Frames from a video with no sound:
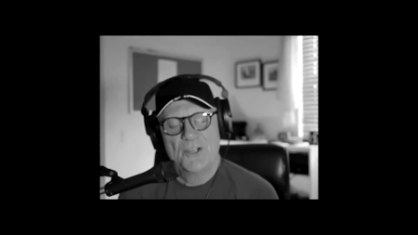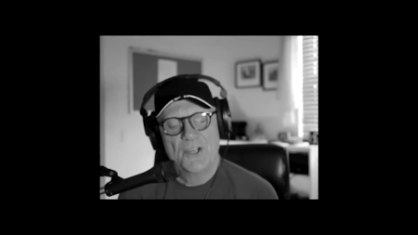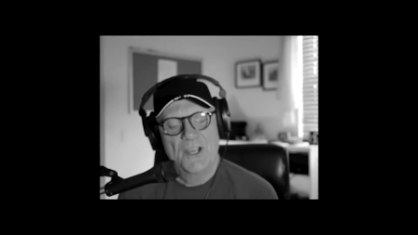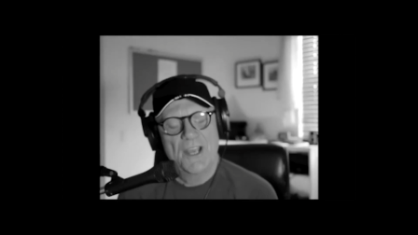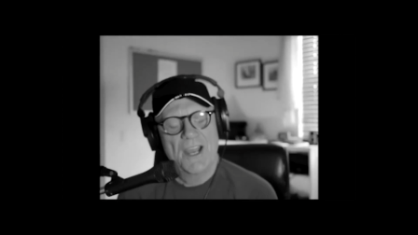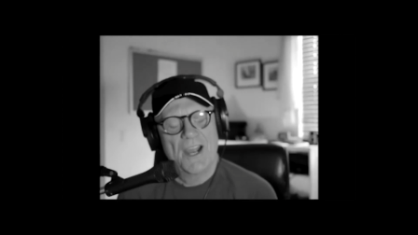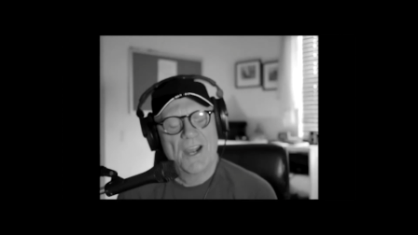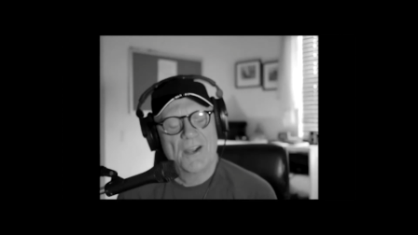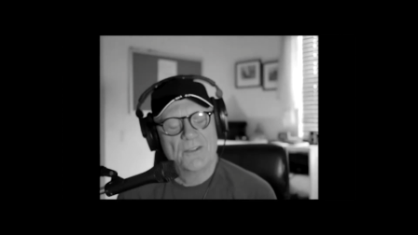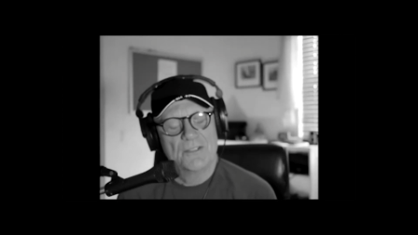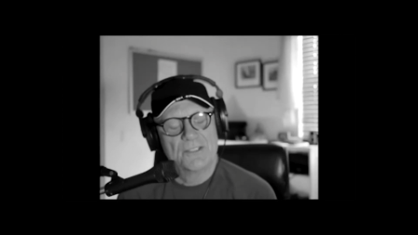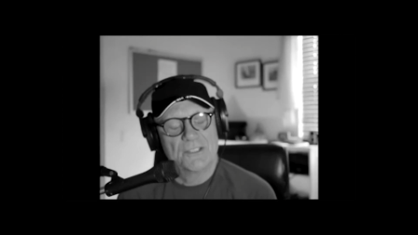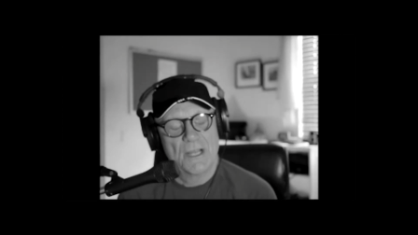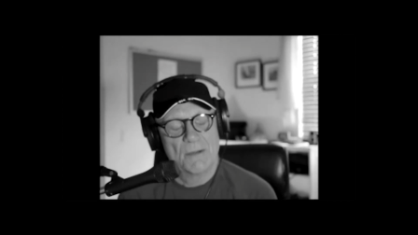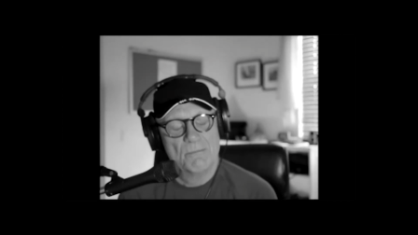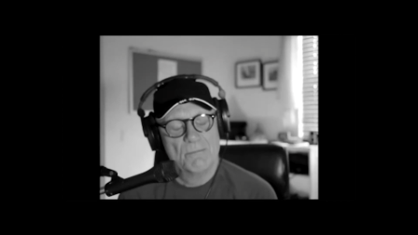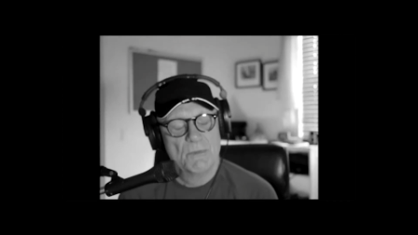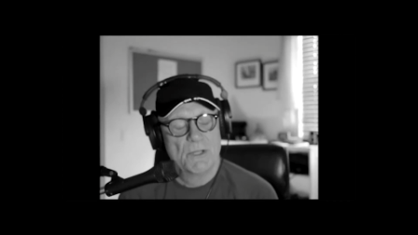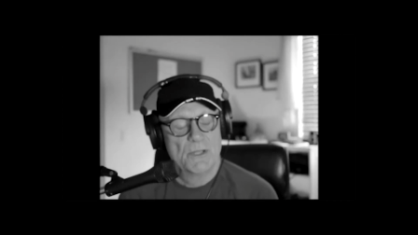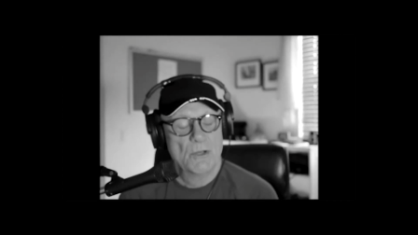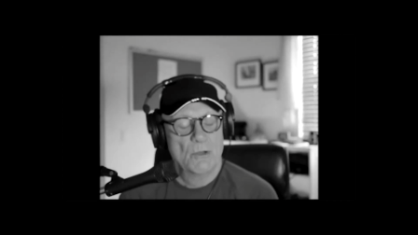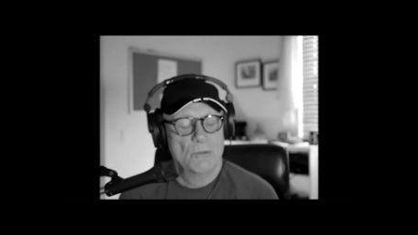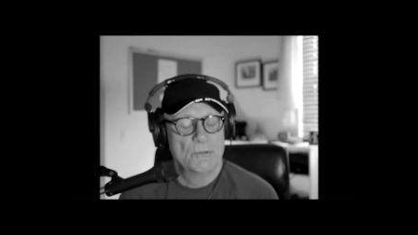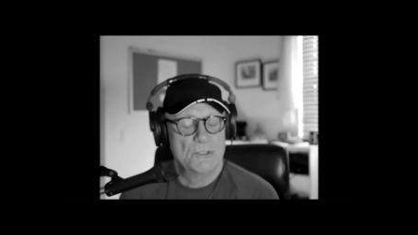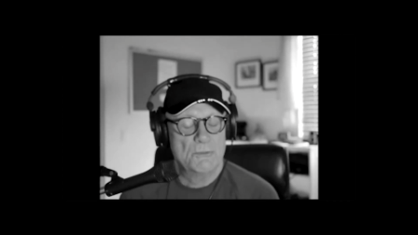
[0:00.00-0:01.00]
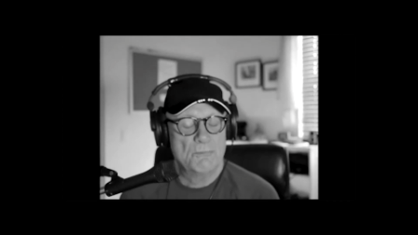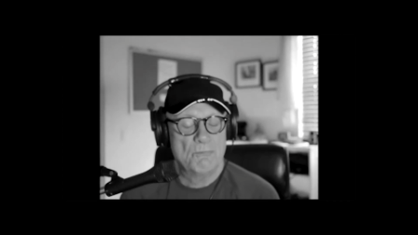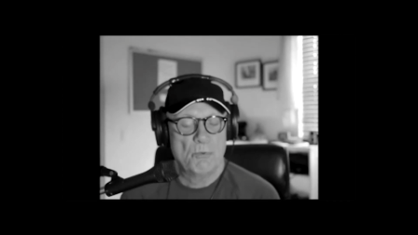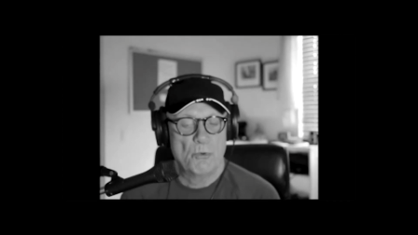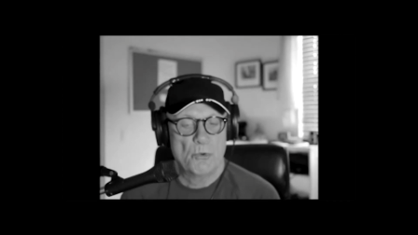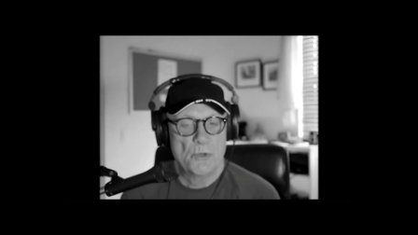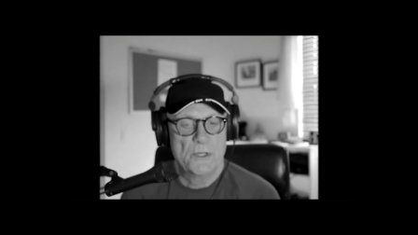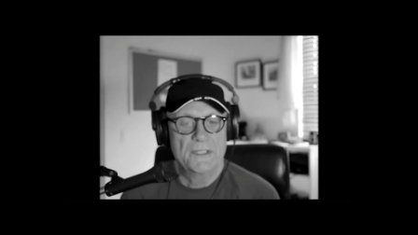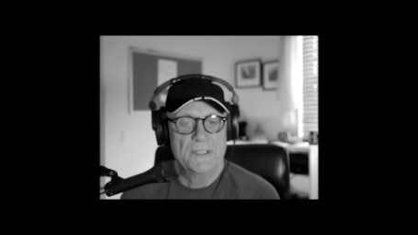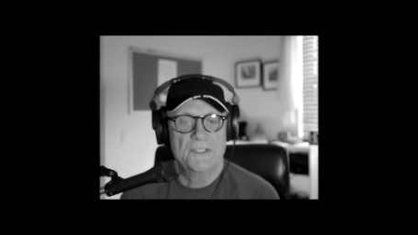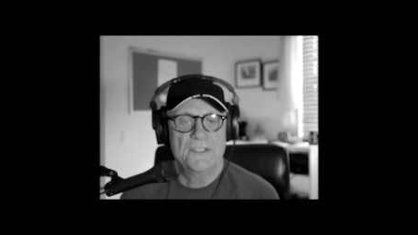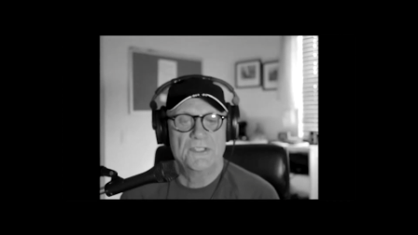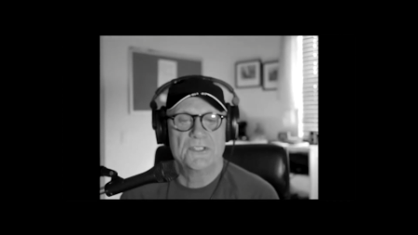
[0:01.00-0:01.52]
are some of those
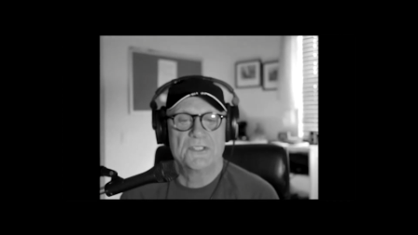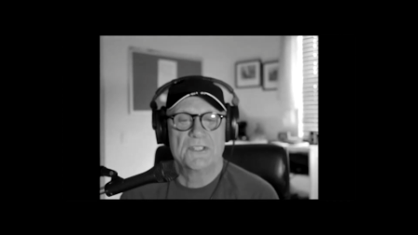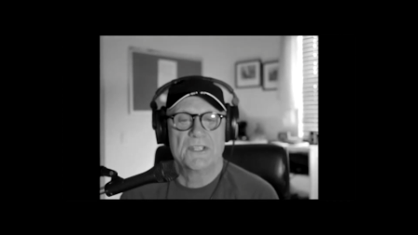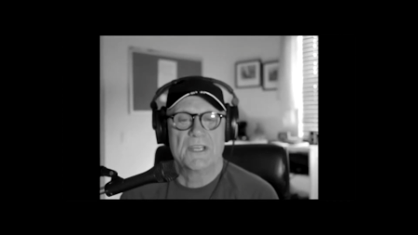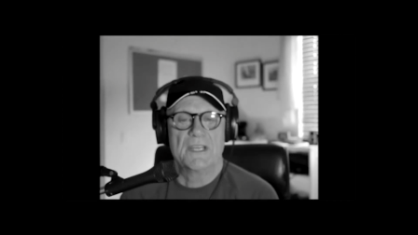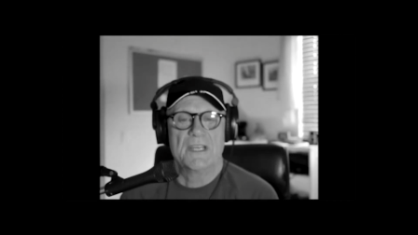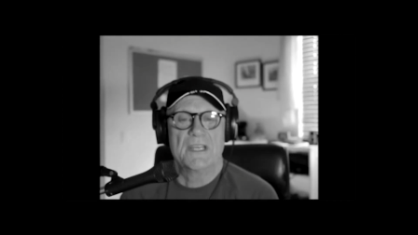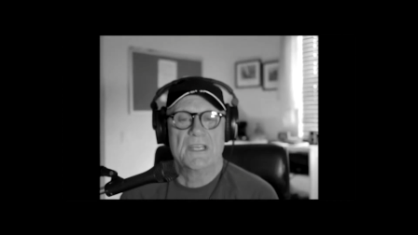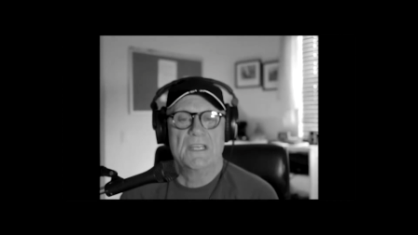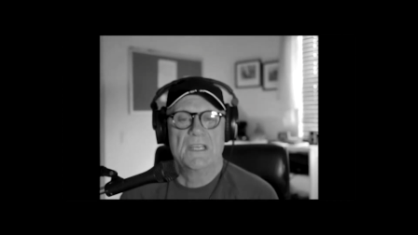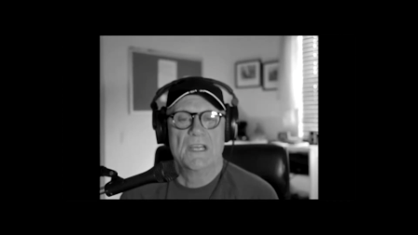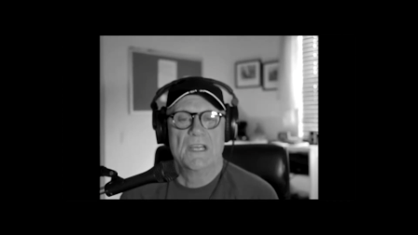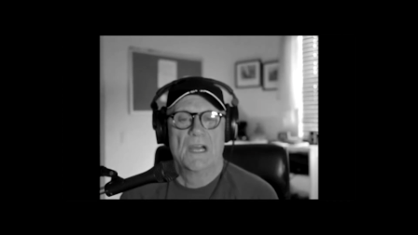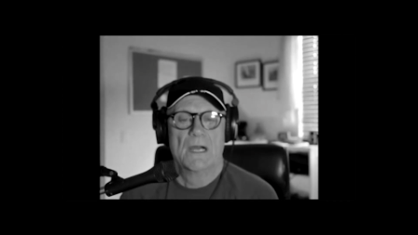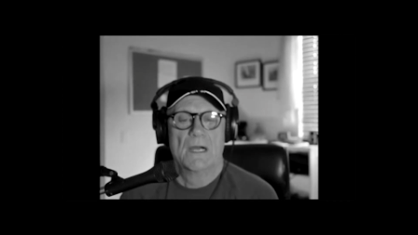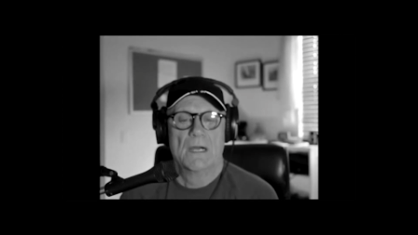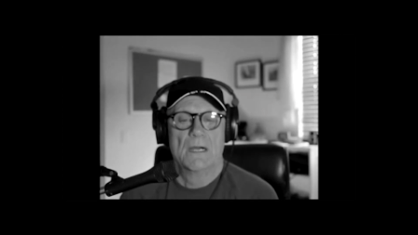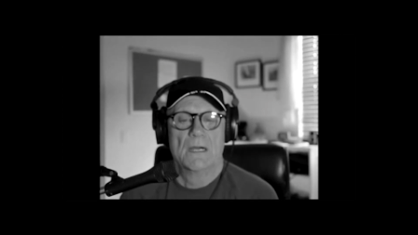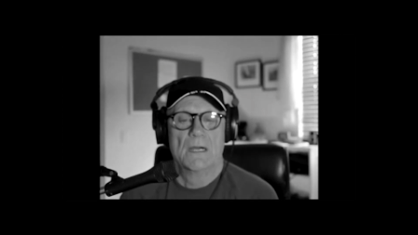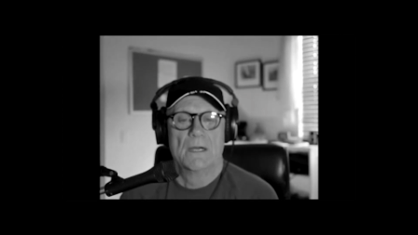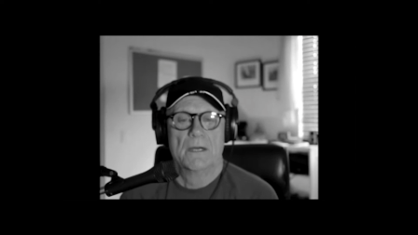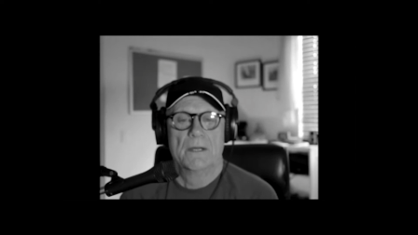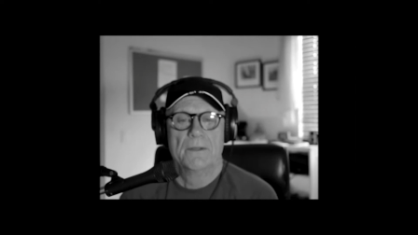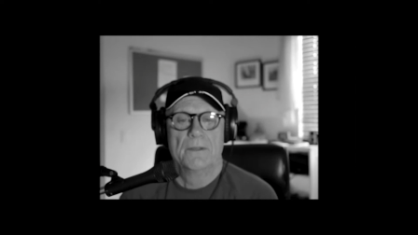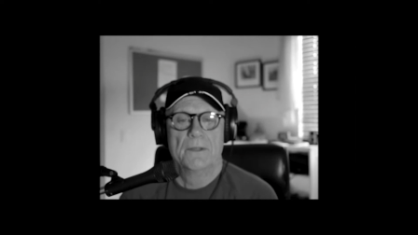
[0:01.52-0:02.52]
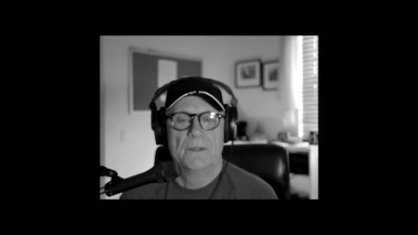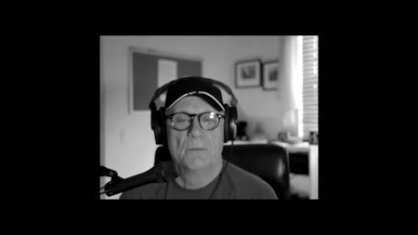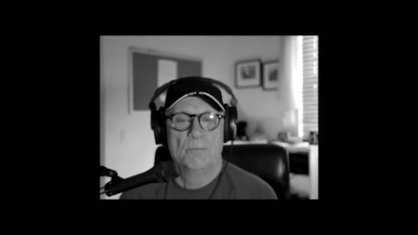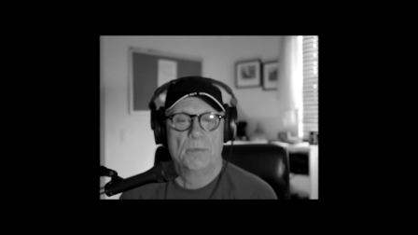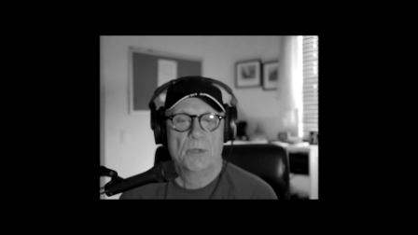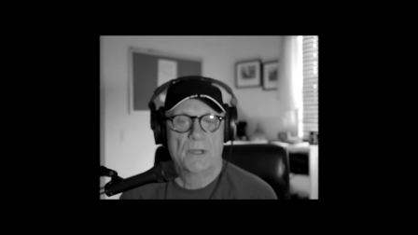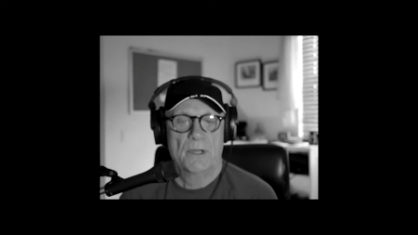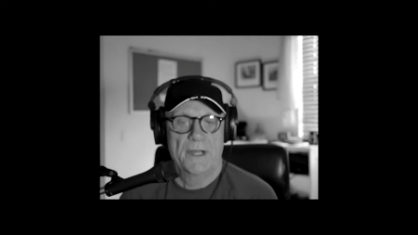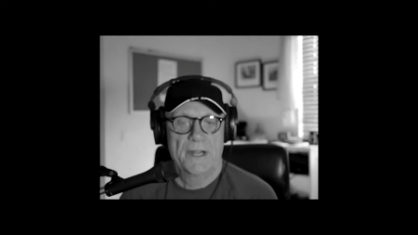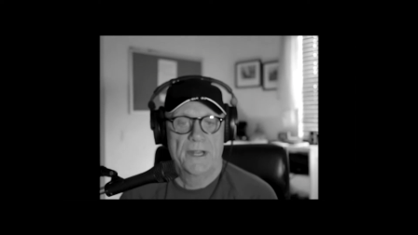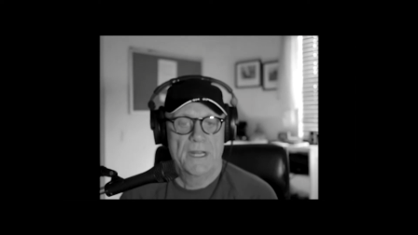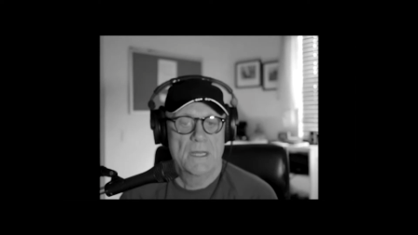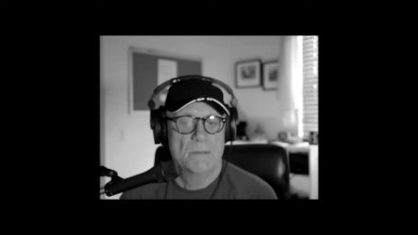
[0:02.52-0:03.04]
prints, the uh, the
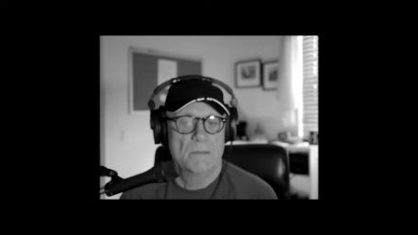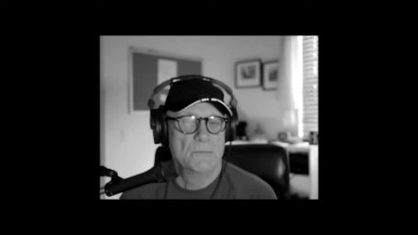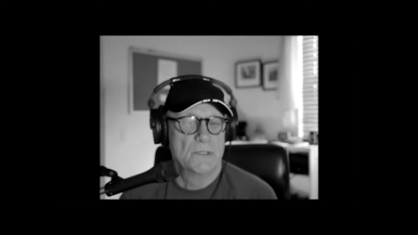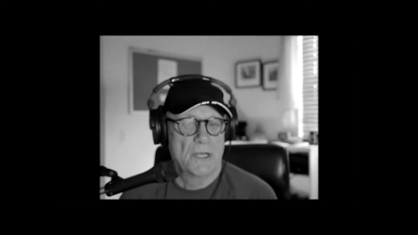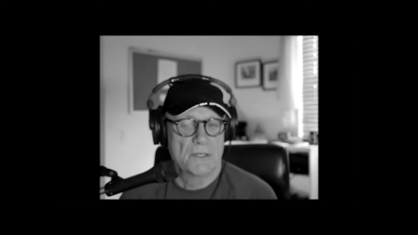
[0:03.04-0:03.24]
palladiums,